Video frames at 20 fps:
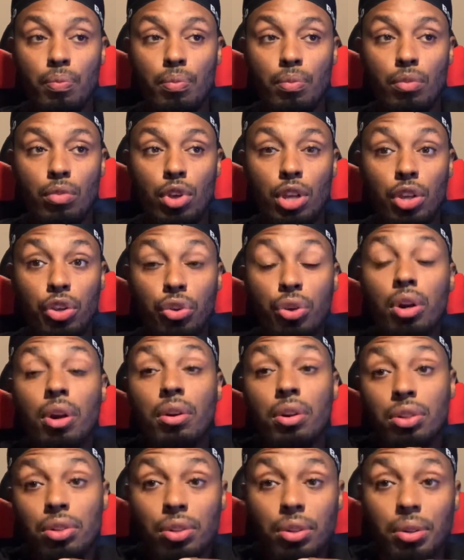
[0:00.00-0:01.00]
you're going
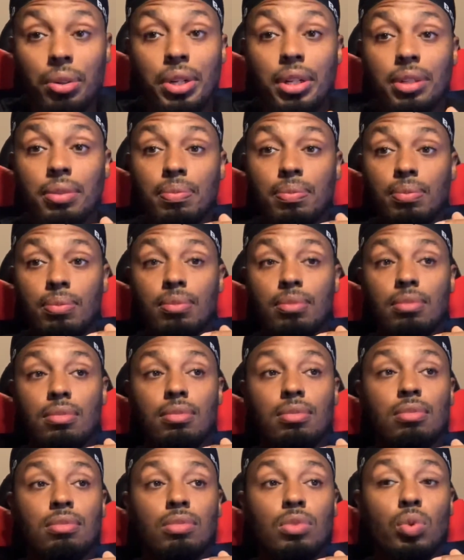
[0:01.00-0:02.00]
to do it.
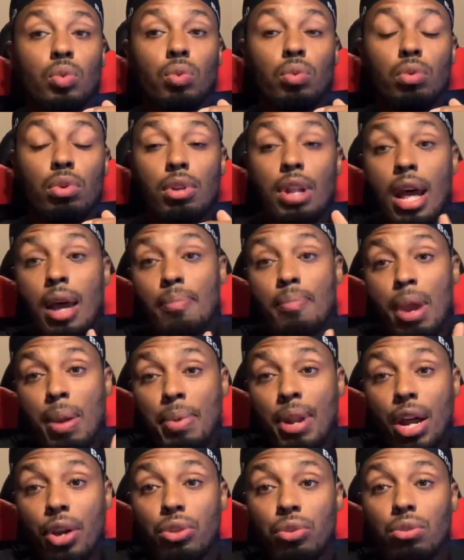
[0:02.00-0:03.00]
Well, maybe
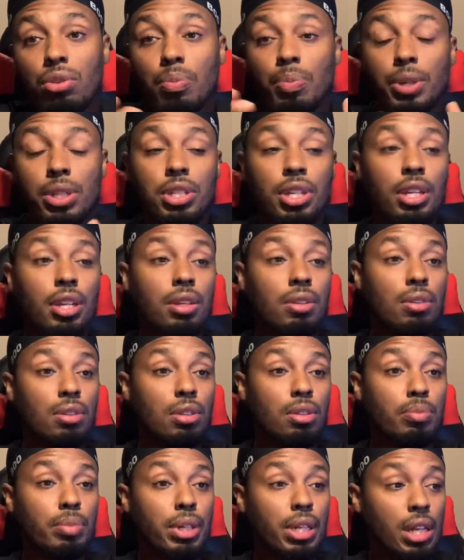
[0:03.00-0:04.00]
not you in particular,
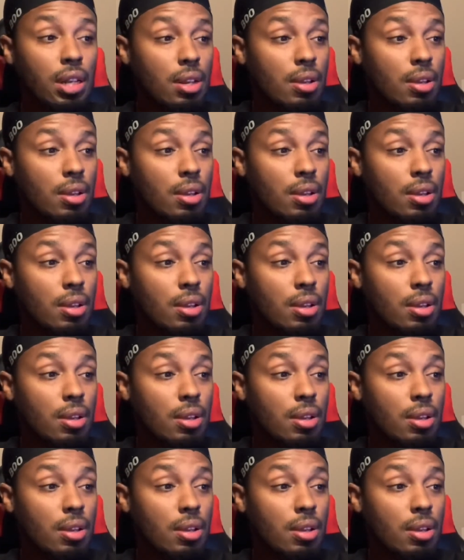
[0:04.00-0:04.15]
but